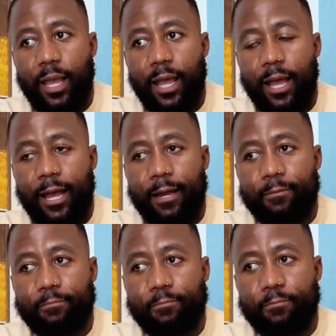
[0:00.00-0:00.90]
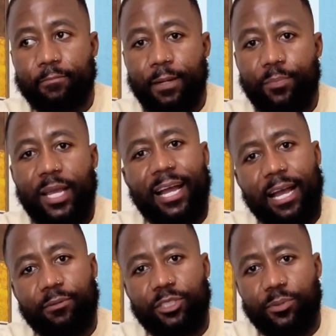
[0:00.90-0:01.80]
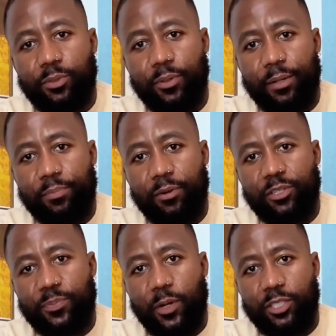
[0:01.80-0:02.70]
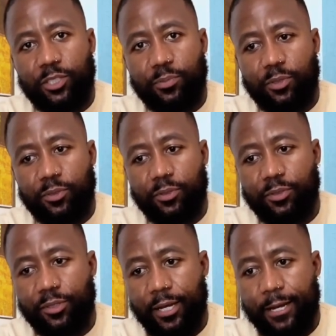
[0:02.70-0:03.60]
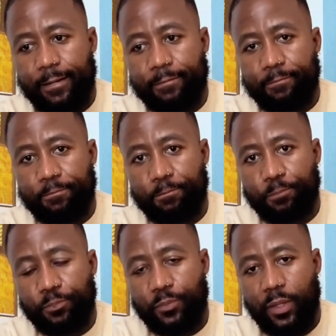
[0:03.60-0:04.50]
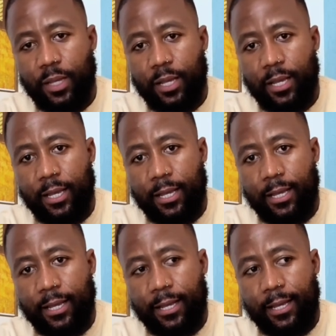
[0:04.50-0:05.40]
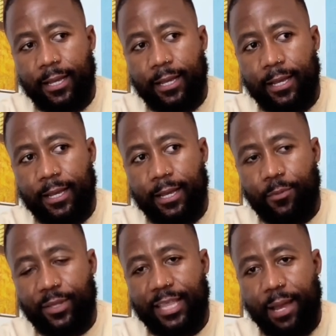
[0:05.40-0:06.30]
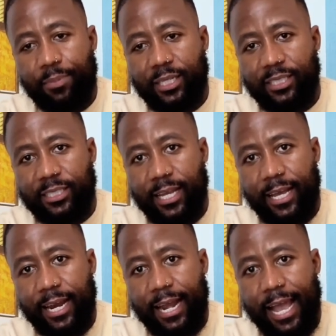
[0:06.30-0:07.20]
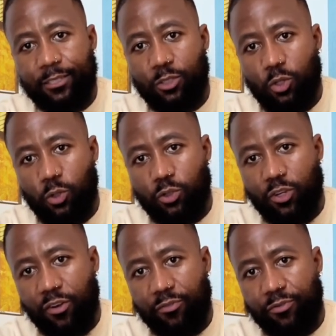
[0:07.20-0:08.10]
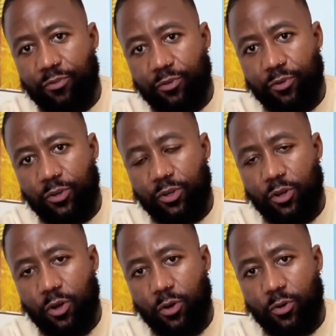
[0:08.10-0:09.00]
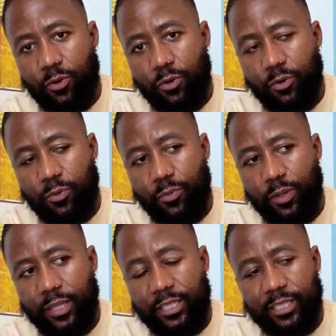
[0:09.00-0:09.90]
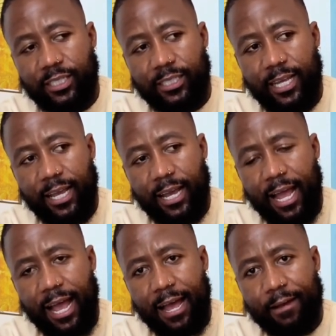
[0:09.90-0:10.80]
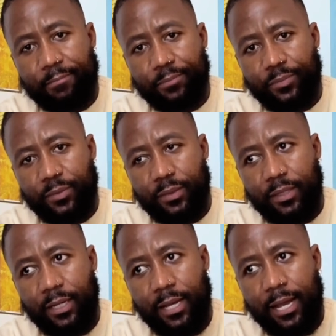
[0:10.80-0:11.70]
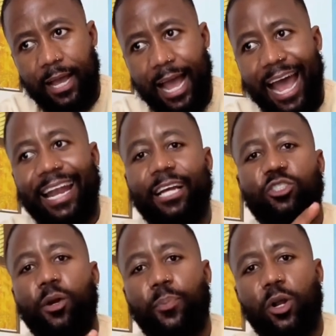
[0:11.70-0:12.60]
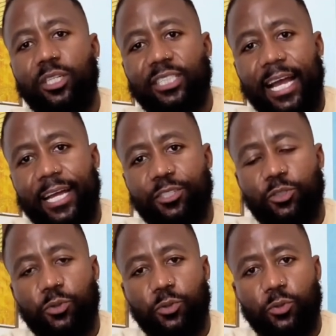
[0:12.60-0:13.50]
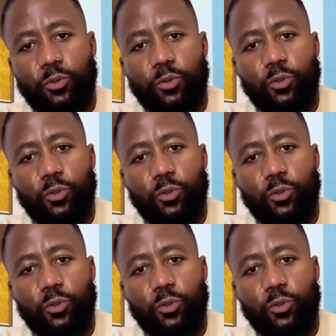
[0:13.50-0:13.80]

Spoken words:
Be accountable and be responsible. With that being said, I'd like to close off, you know, with just saying, I'd like to apologize to